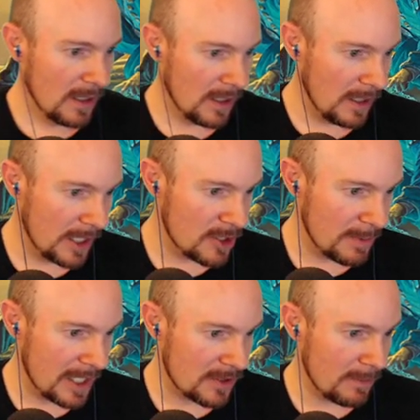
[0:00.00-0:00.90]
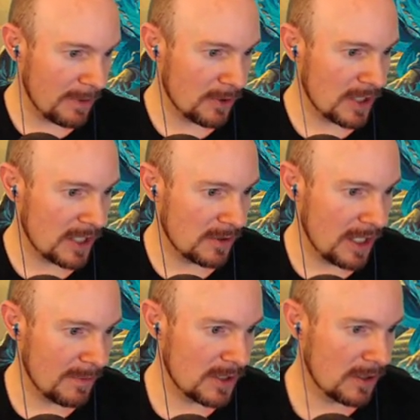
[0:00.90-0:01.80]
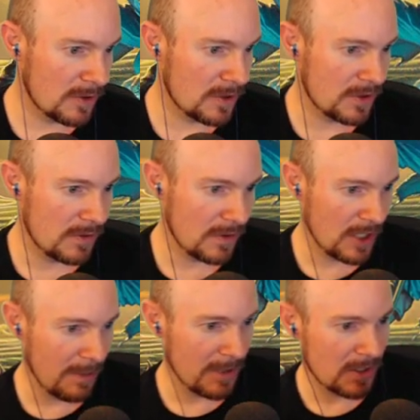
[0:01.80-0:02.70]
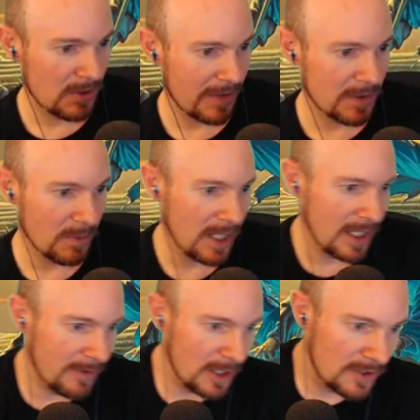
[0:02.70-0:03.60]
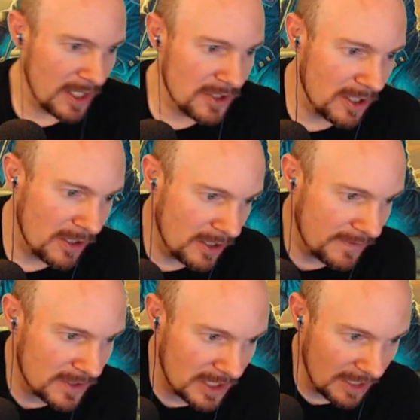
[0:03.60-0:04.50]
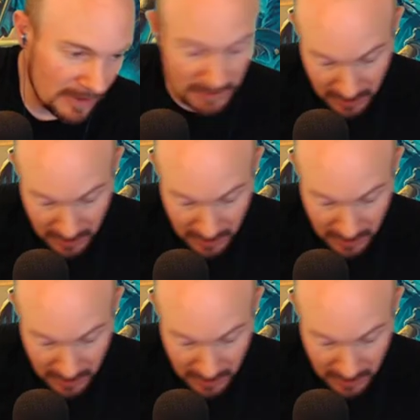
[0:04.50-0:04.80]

Uh, Engi B has to hit both shots to damage. Either shot misses, you have to wait. Heavy laser and Engi aren't enough to save it.